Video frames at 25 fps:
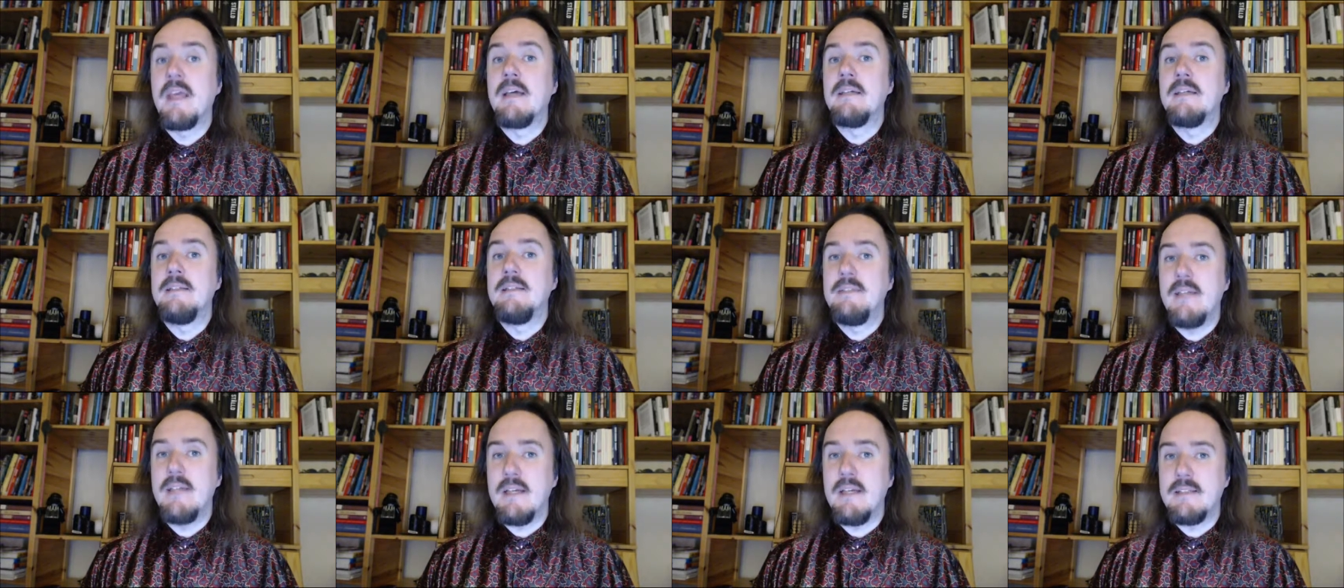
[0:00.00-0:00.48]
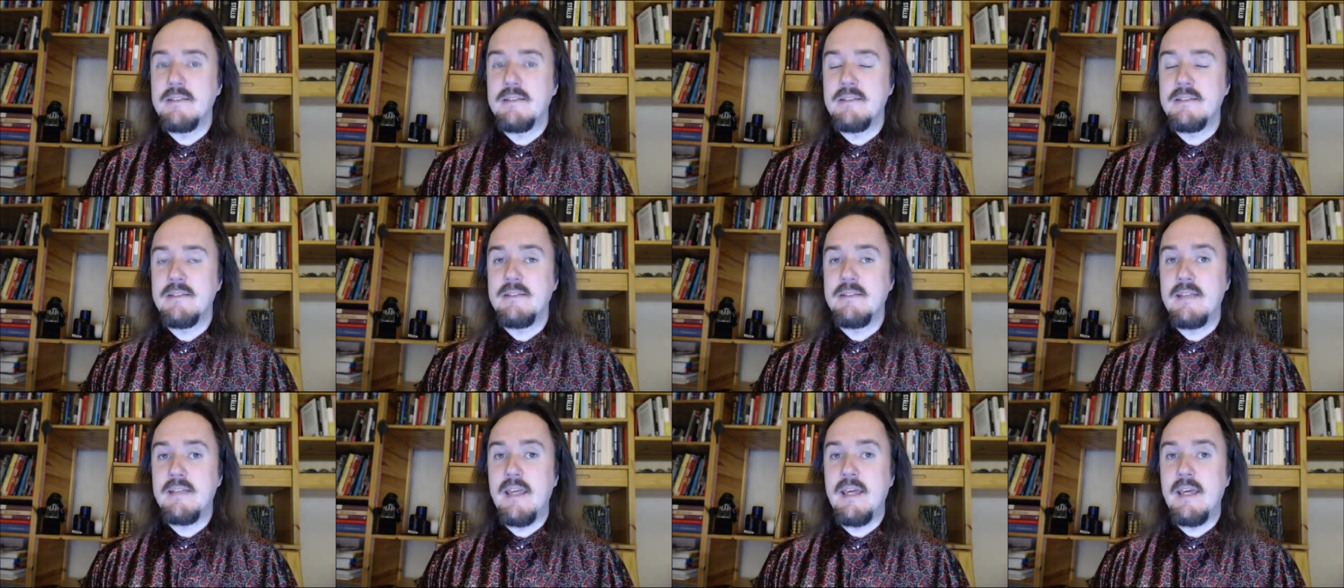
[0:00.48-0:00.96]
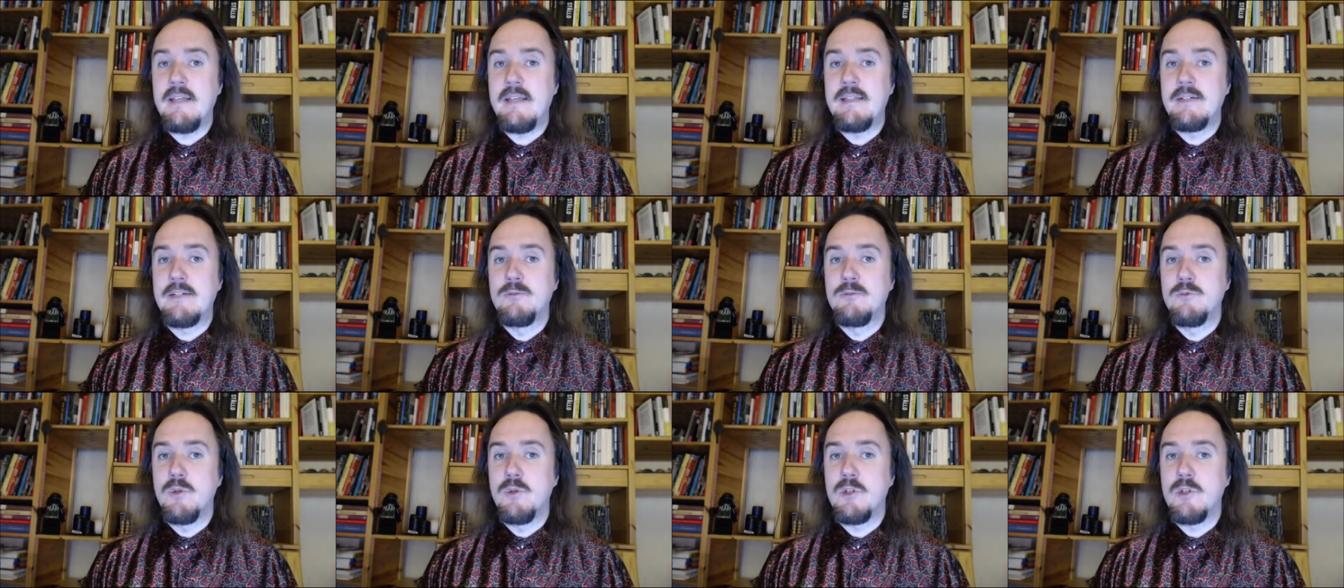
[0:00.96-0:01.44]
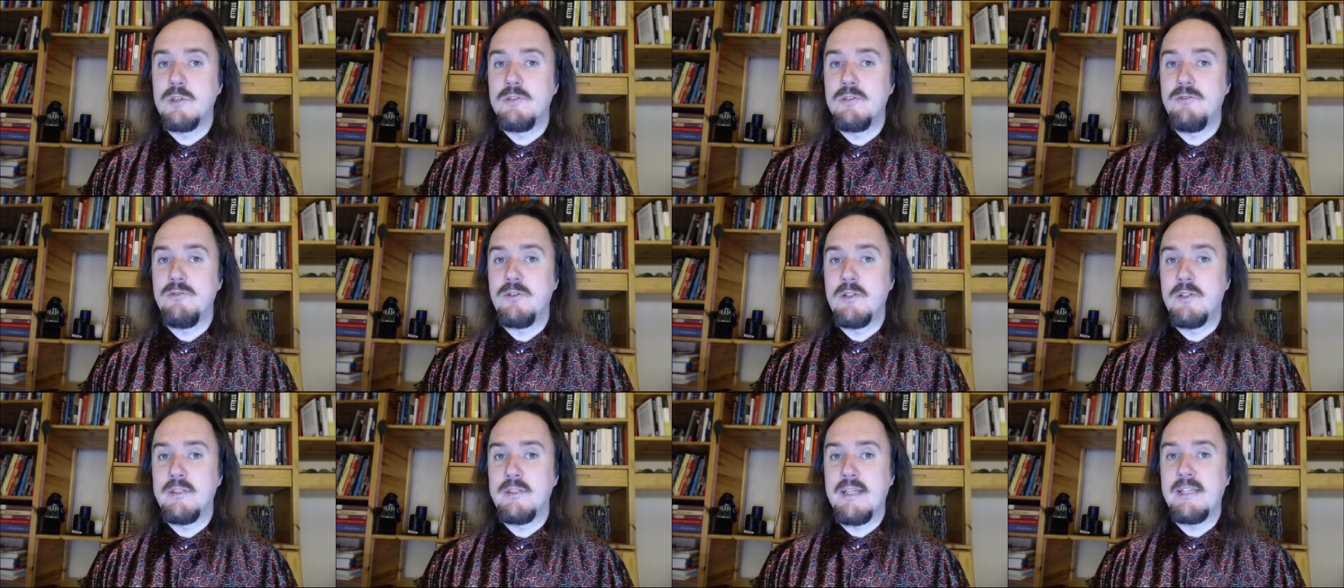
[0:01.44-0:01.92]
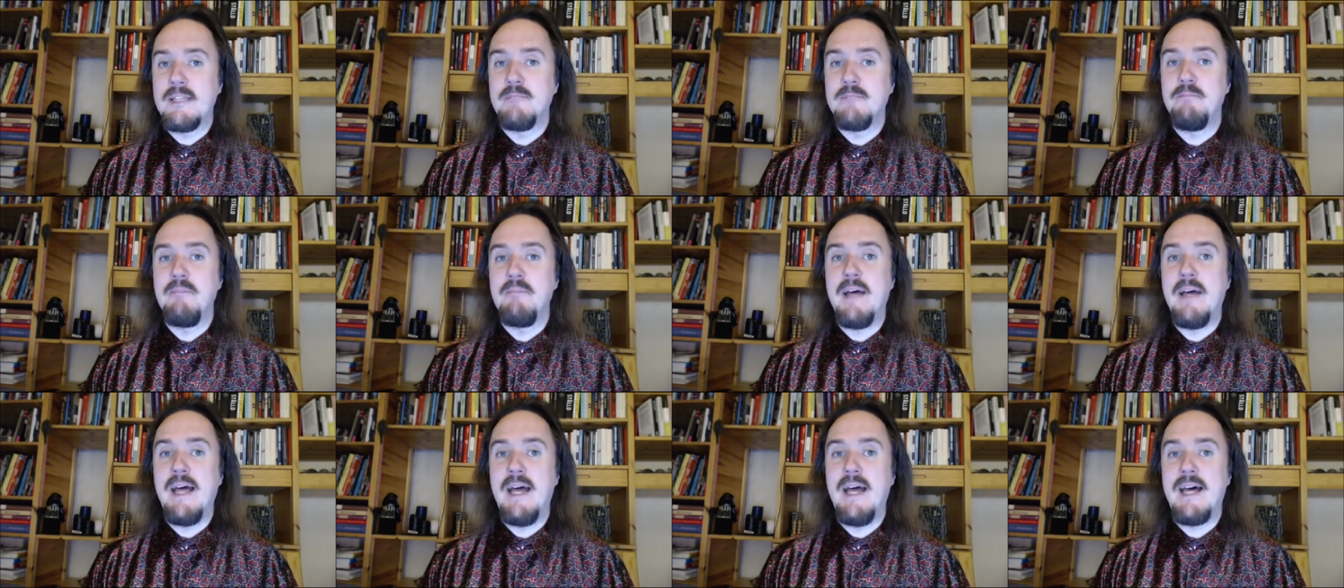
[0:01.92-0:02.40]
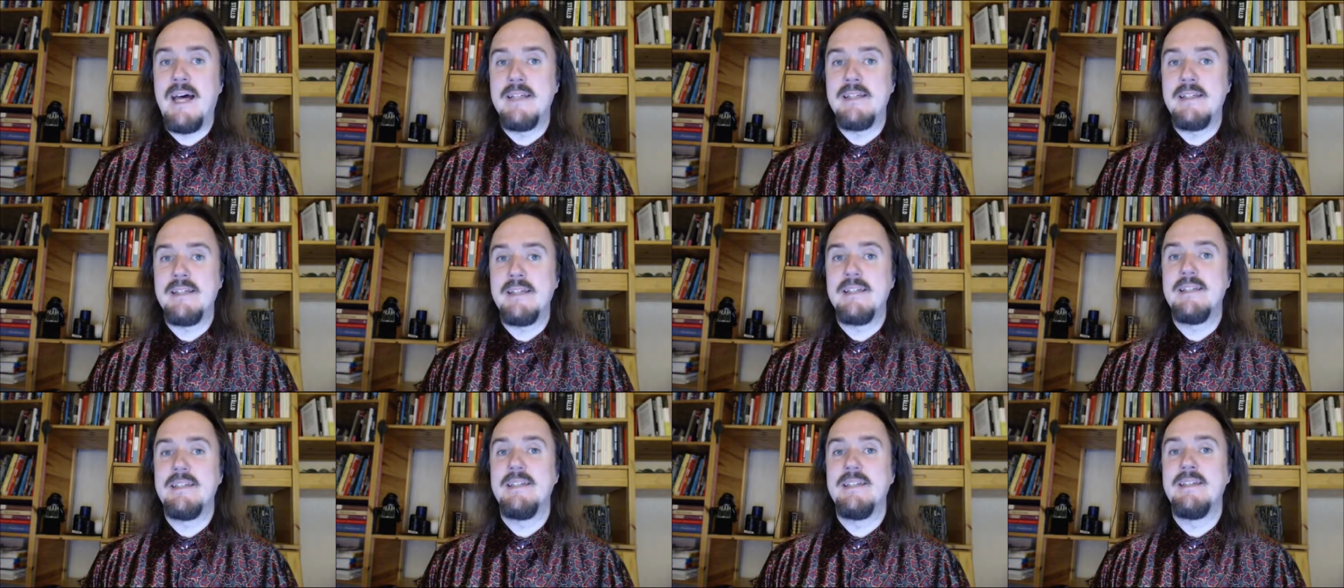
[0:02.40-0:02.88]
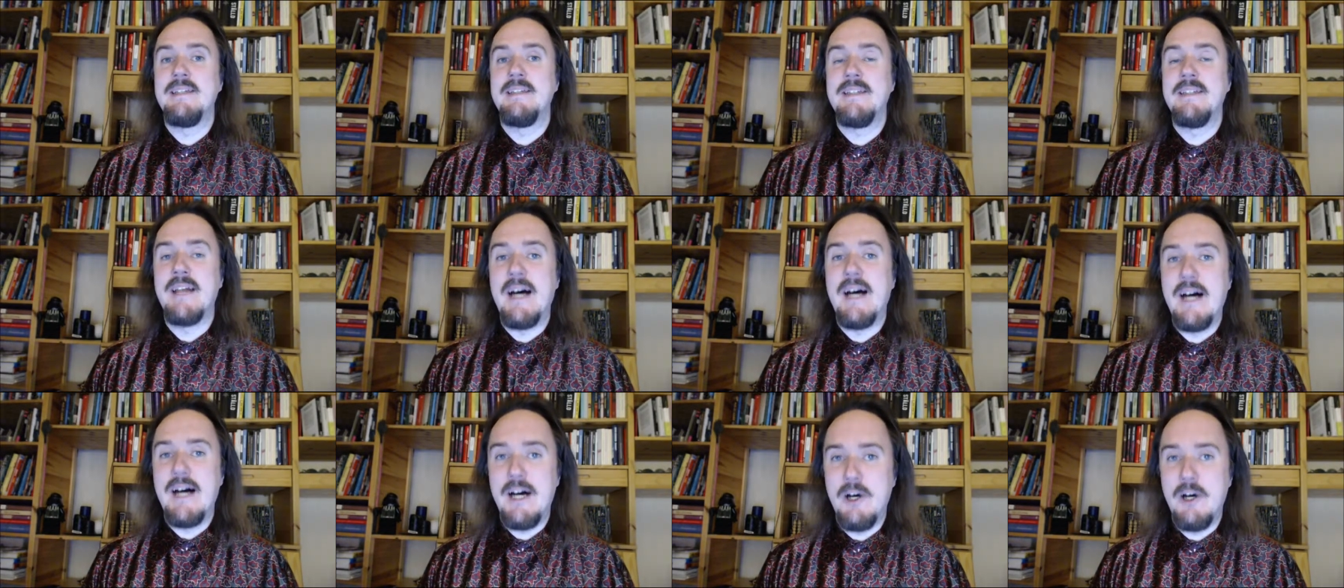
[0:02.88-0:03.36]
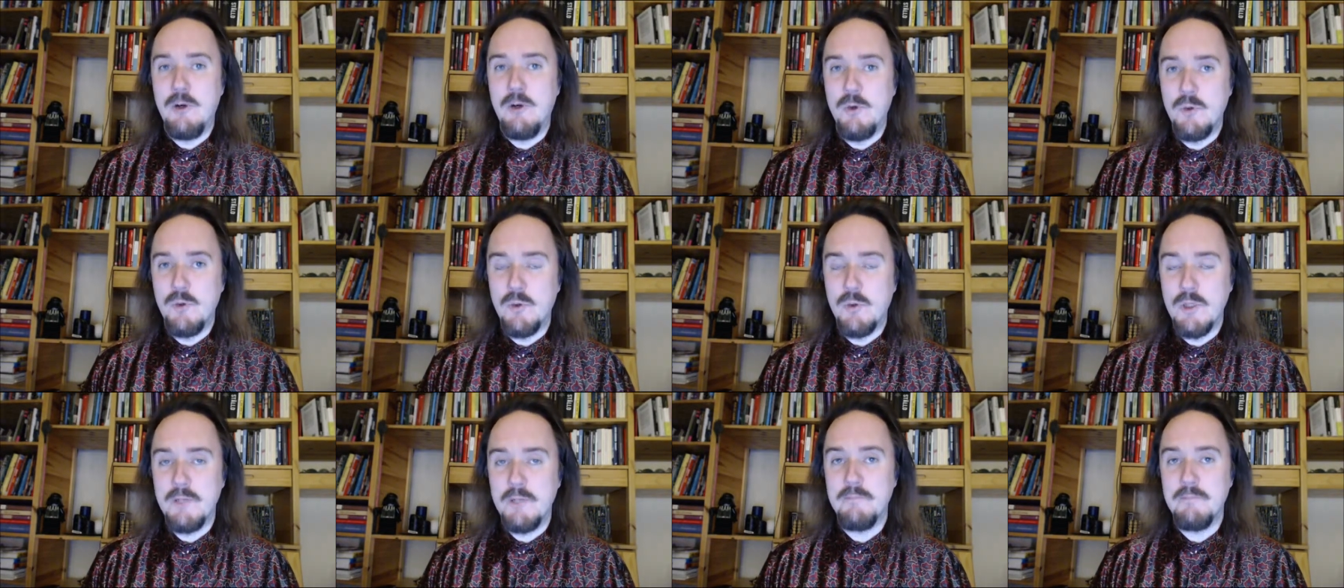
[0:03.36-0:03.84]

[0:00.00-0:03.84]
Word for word: Just take their word for it and panic now.